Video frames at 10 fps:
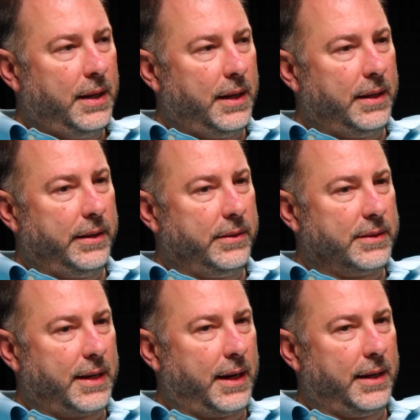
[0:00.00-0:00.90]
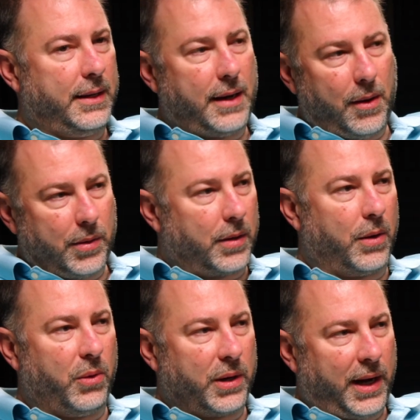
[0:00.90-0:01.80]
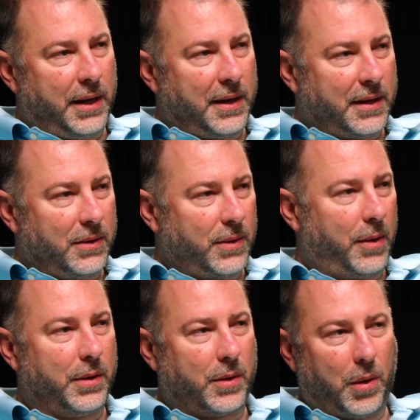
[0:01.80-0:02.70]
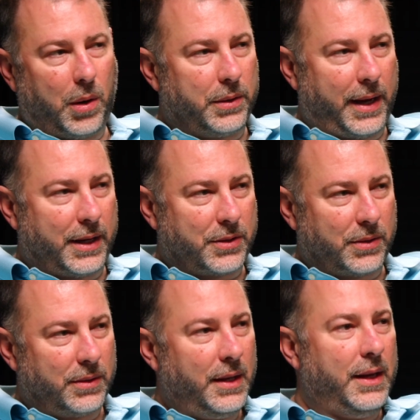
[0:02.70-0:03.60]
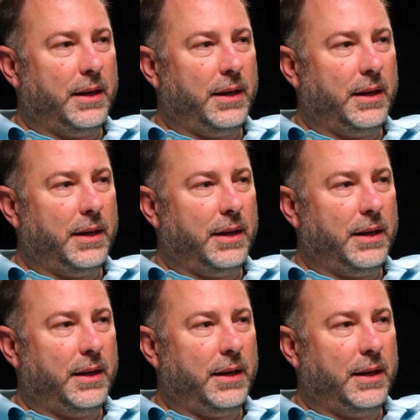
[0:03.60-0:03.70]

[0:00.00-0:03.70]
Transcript: and who say, I want to grow organic, or I want to grow all natural.